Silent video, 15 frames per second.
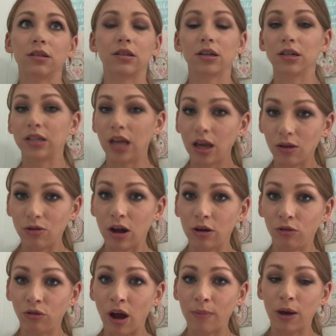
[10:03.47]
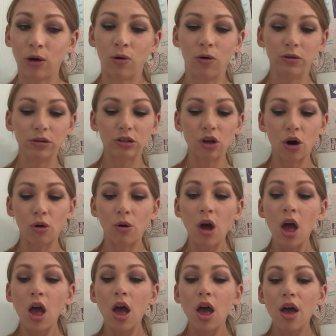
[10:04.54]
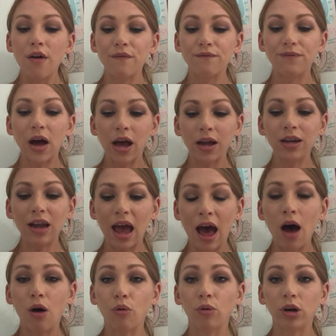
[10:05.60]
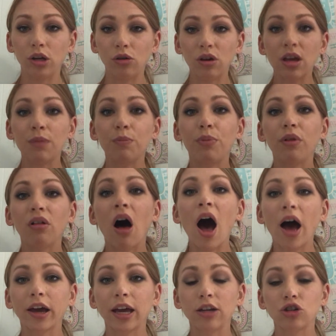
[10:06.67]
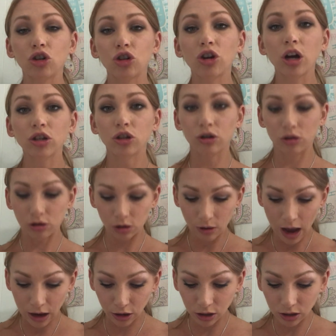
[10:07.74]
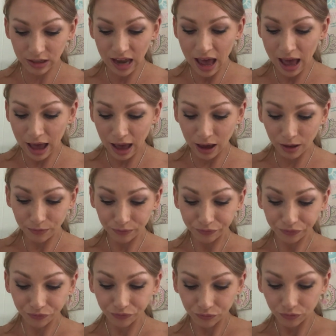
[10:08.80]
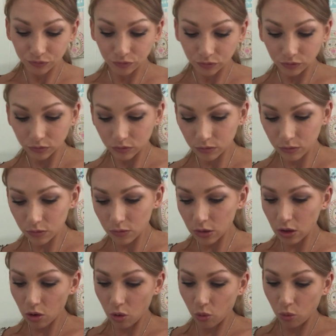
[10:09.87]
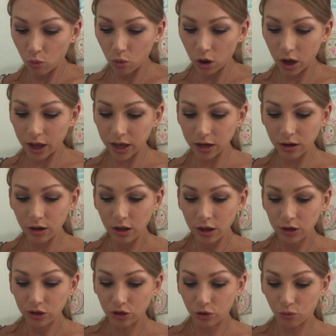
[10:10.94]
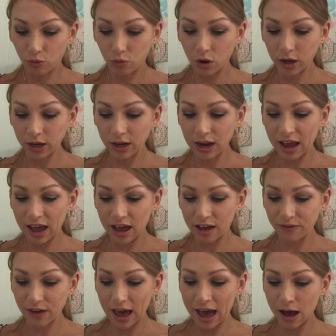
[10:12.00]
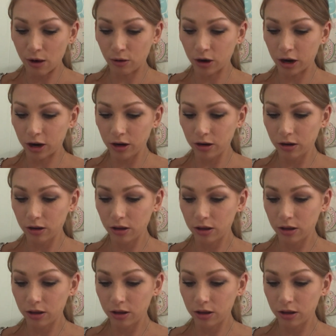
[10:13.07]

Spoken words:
that's going to take you down a rabbit hole. So find out where you can block and structure throughout your day 1 to 1.5 hour